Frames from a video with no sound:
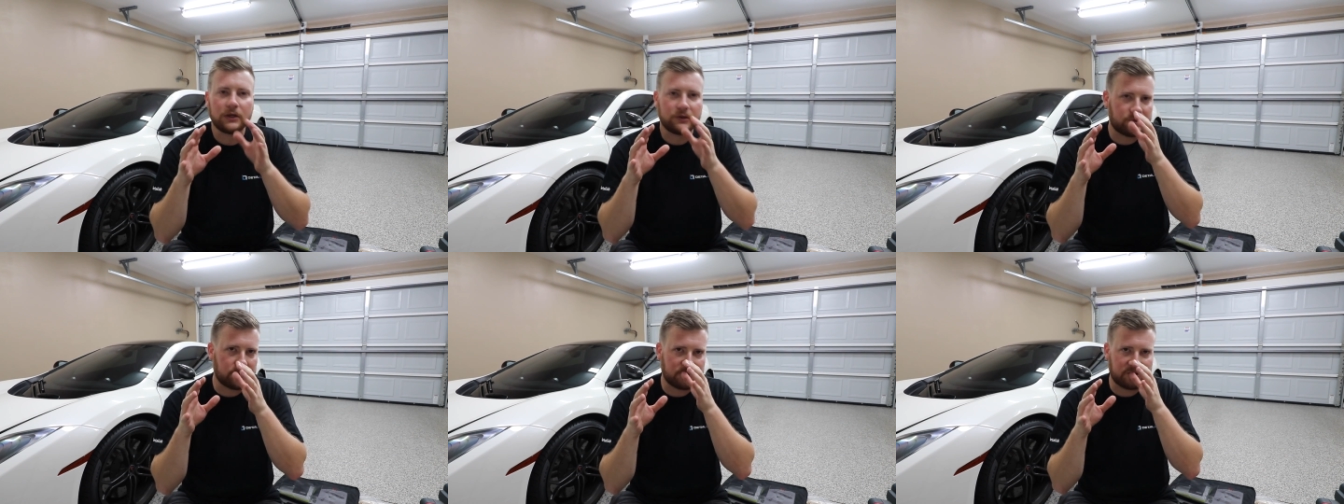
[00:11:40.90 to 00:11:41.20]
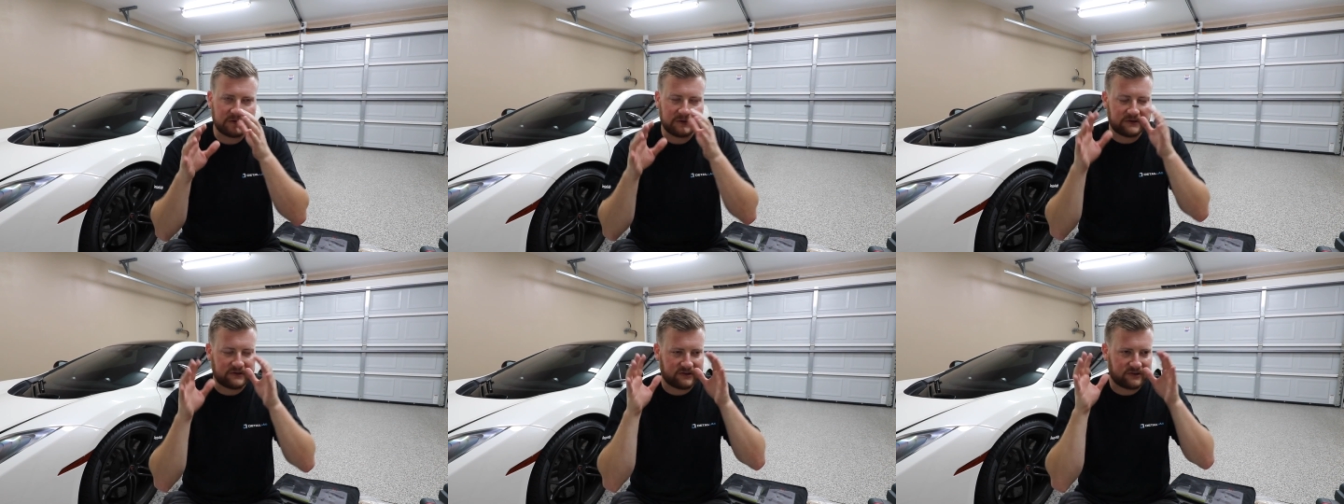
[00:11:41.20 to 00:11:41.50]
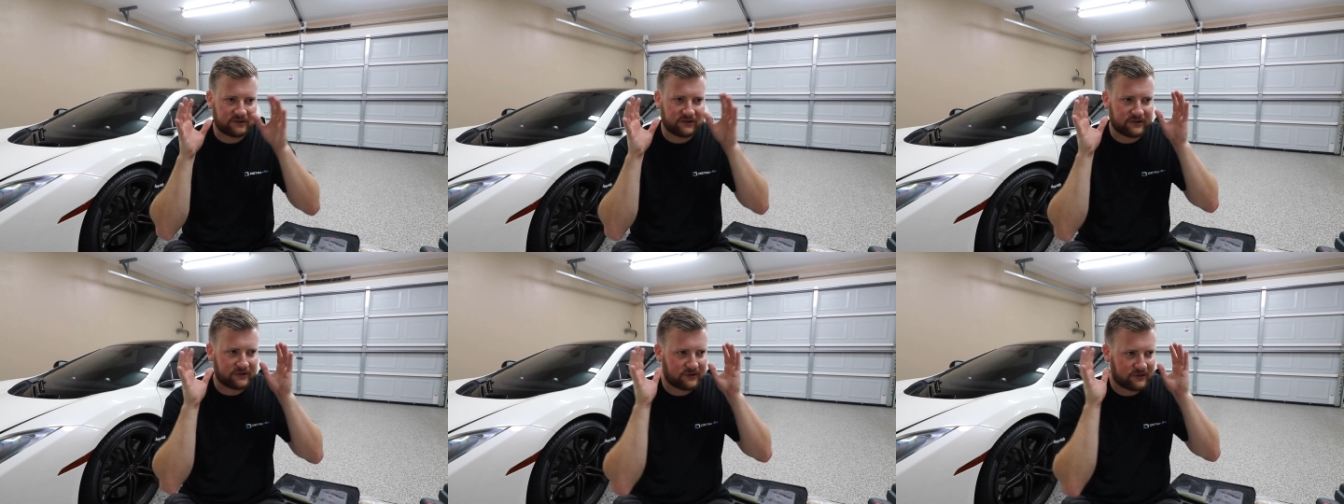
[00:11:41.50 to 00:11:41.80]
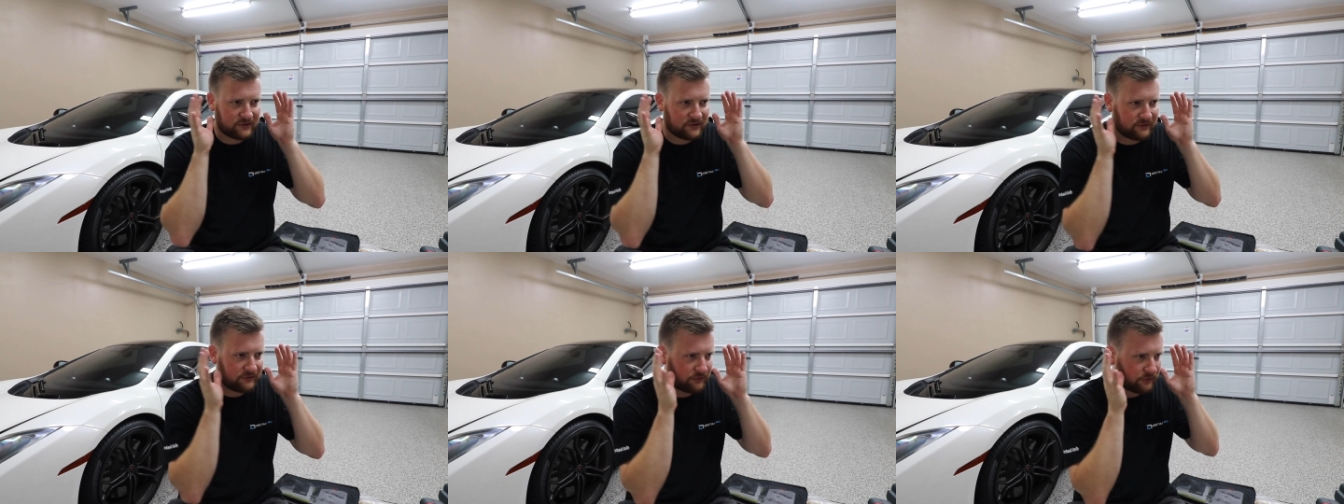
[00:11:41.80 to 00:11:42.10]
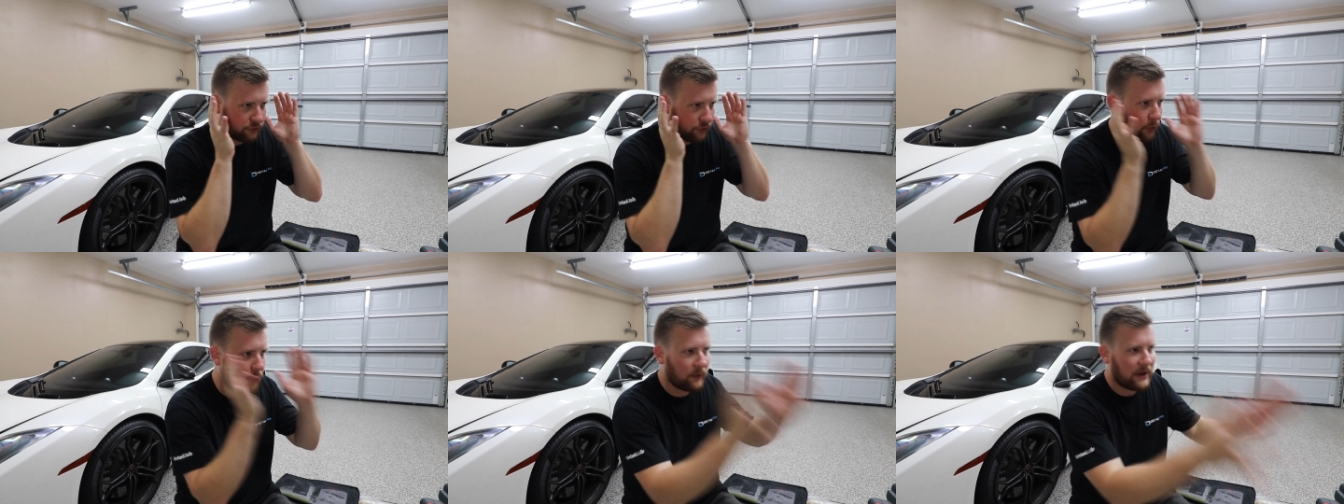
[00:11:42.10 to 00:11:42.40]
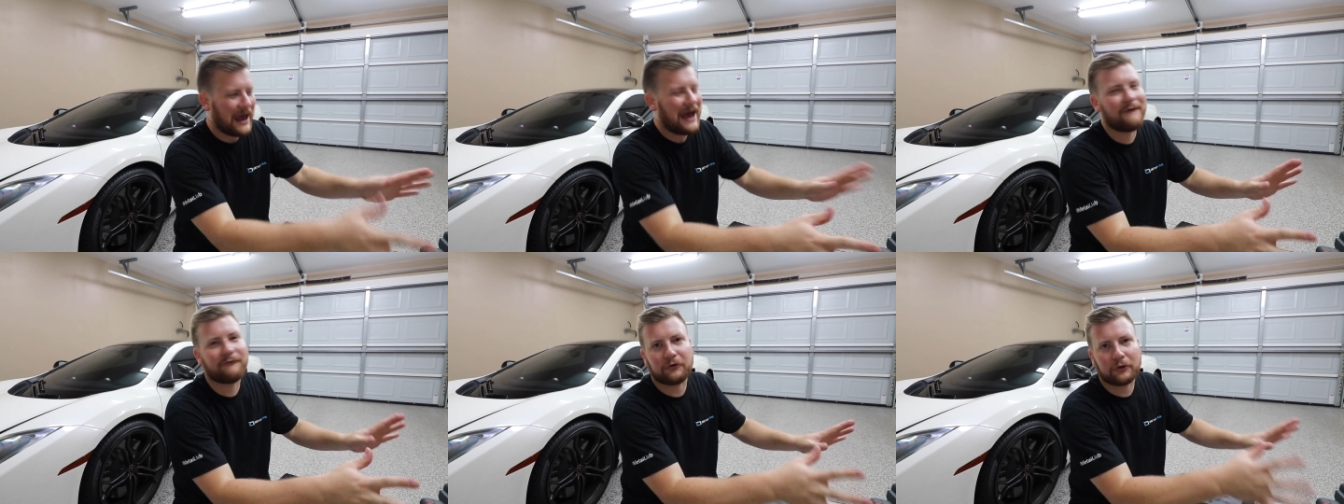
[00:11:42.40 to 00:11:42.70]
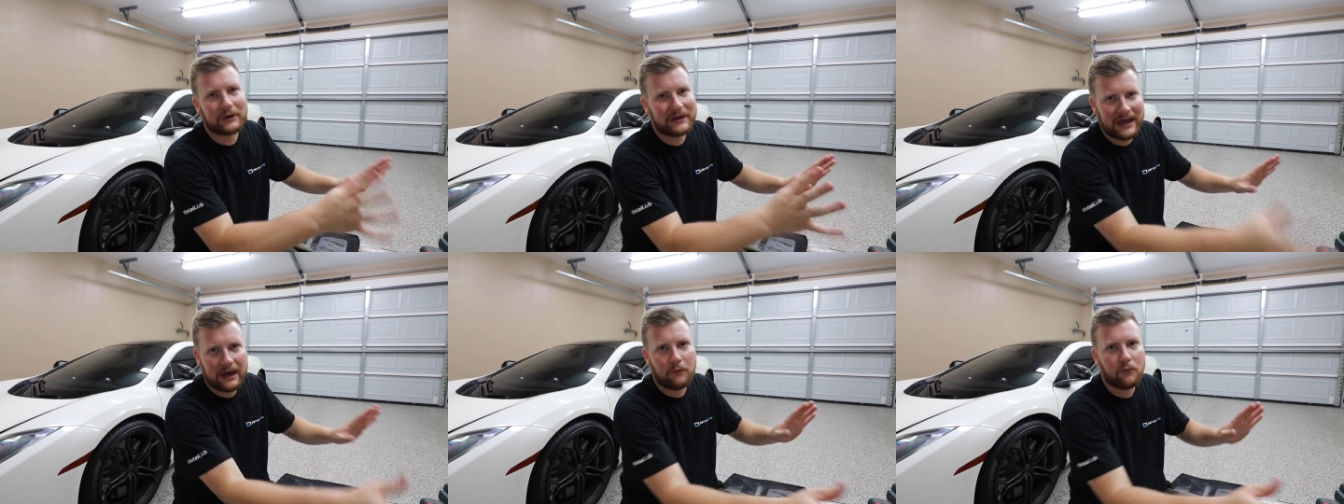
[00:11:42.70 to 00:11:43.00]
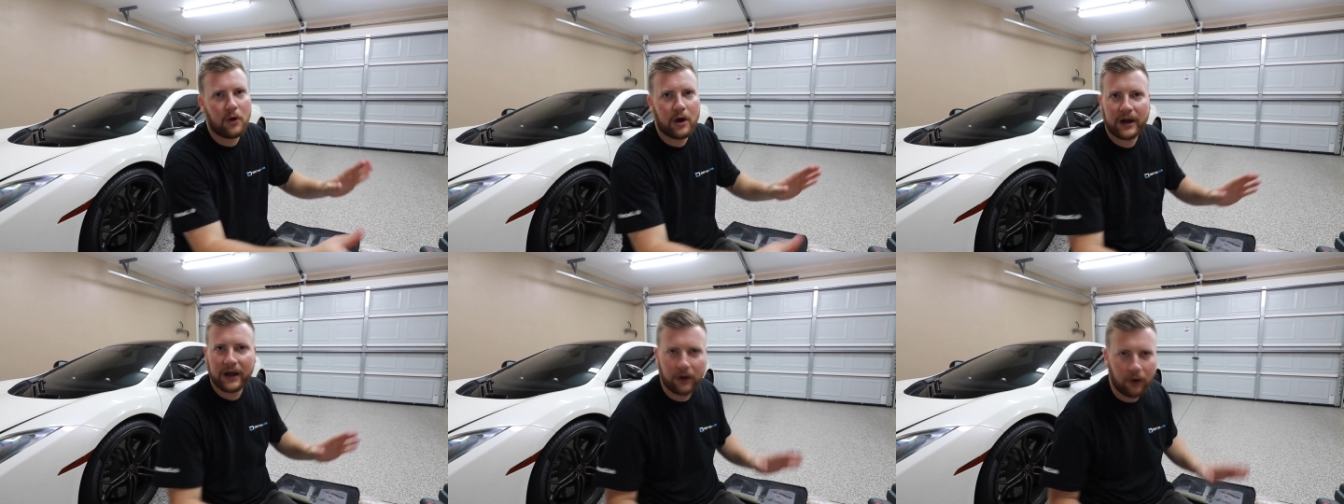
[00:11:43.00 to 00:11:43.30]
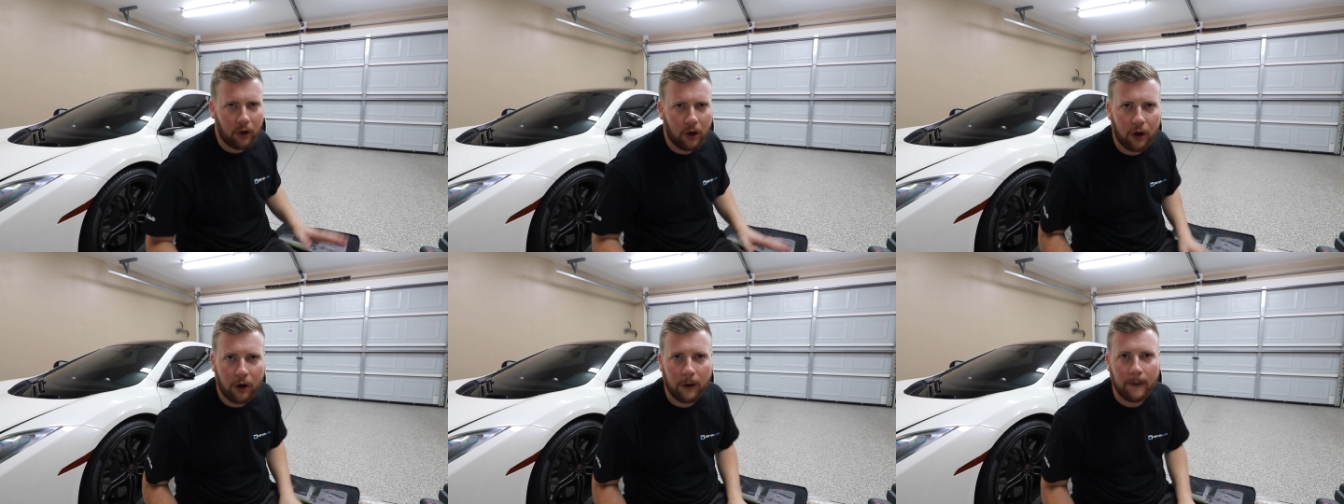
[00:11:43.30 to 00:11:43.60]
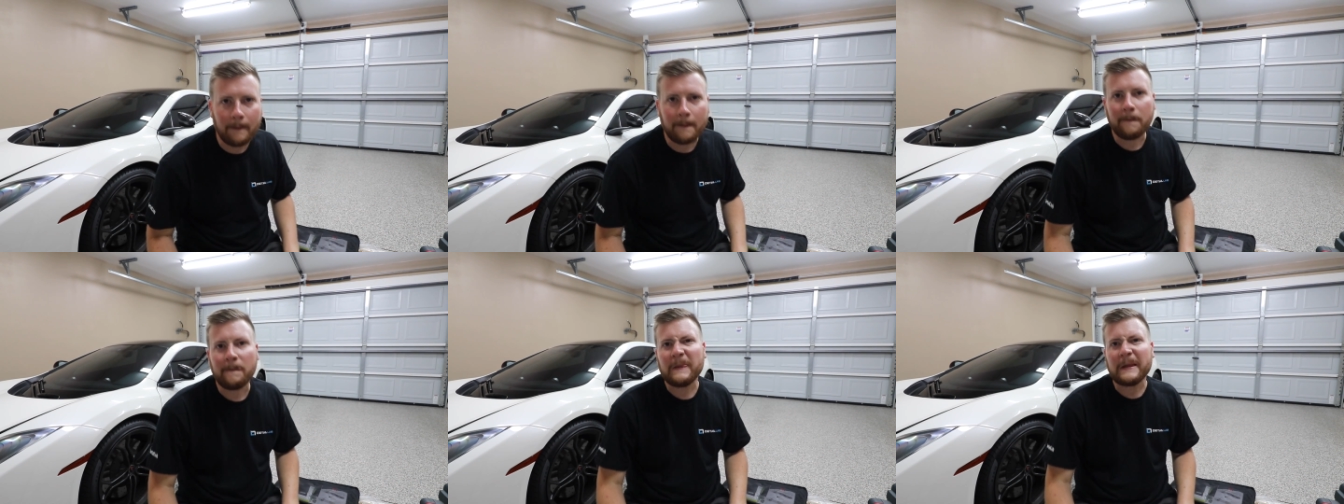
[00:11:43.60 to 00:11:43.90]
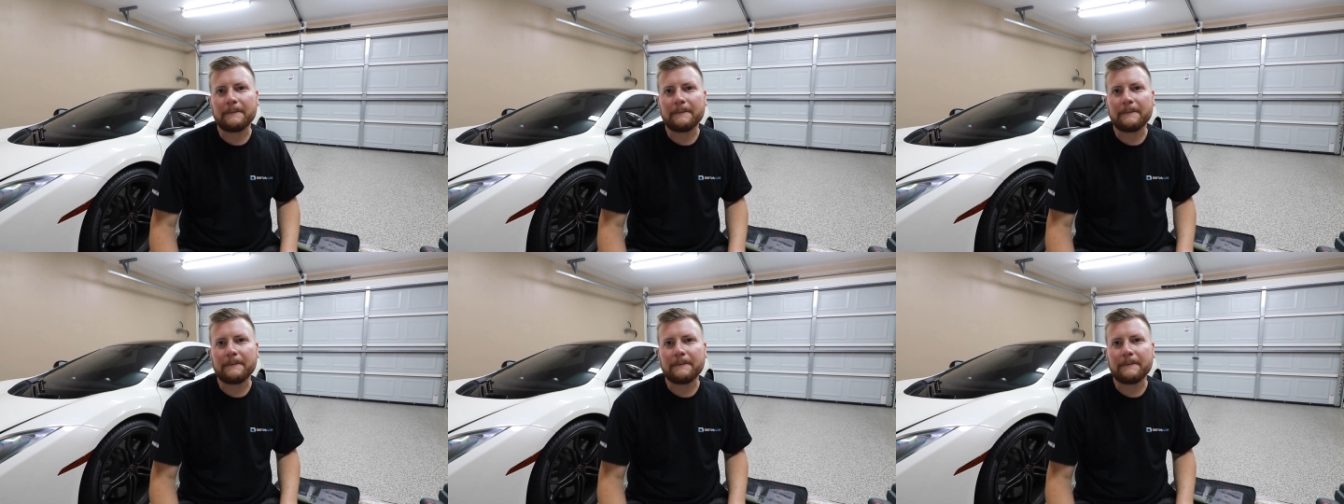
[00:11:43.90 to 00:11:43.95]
just don't ever get one at all,